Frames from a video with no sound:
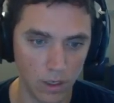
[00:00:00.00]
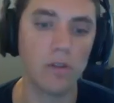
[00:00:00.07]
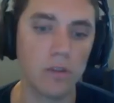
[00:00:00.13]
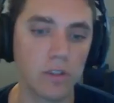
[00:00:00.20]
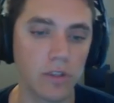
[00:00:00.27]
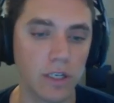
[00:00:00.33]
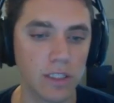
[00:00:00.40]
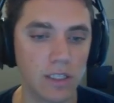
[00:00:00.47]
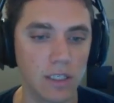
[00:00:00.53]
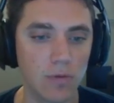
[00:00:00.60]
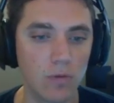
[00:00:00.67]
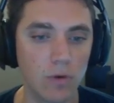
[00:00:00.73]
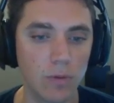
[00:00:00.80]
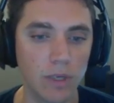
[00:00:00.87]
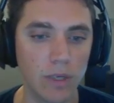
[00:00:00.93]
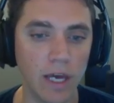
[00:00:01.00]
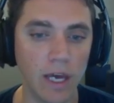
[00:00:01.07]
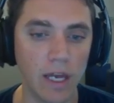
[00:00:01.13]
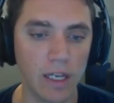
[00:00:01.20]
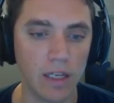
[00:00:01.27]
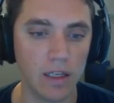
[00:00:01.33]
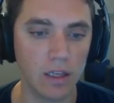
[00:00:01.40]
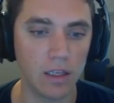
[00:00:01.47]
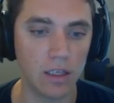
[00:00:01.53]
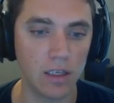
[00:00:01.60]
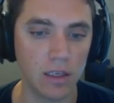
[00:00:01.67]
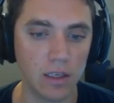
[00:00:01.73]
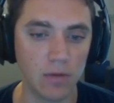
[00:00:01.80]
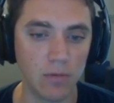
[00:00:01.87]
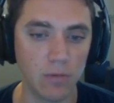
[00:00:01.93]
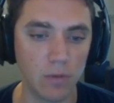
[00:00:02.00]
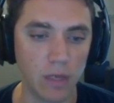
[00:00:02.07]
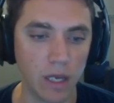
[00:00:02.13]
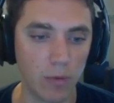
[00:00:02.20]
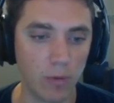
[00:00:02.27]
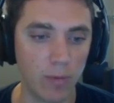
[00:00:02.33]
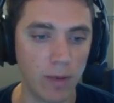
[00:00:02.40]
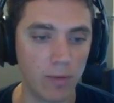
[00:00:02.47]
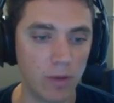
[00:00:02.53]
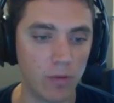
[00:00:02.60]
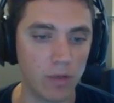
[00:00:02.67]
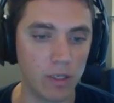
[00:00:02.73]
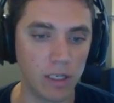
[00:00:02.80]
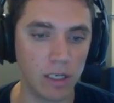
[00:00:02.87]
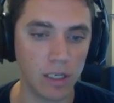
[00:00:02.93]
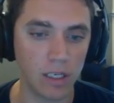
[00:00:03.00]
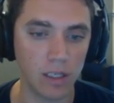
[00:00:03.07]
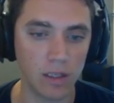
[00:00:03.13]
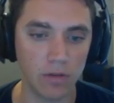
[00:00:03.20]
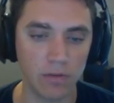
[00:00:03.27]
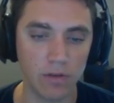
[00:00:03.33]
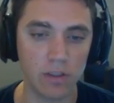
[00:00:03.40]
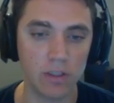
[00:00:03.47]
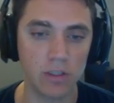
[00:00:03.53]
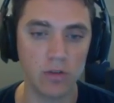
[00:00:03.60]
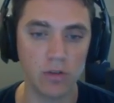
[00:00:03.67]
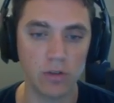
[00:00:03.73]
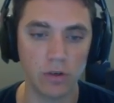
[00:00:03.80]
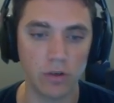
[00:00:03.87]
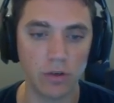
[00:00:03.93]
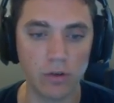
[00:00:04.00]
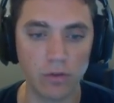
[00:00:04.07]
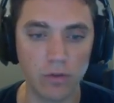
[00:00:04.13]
So next time we'll be adding the camera map that we did in the first tutorial. If